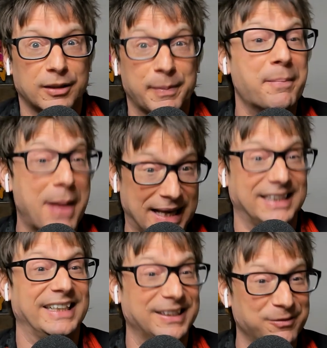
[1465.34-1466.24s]
to be
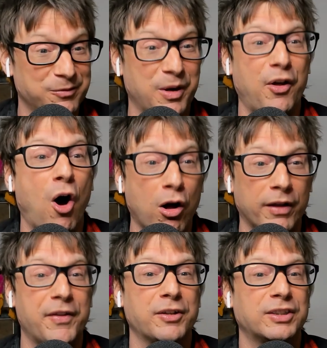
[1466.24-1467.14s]
messy with
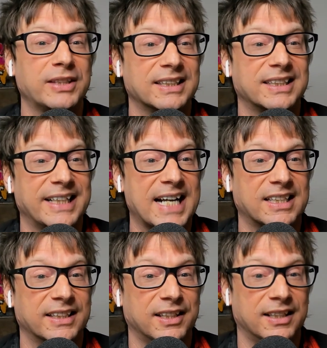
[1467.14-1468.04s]
all of those things
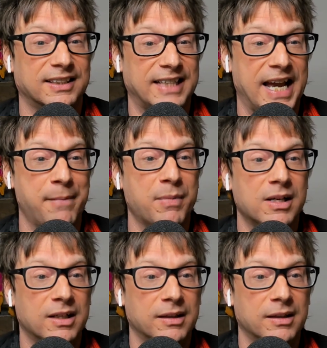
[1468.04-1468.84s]
connected to the same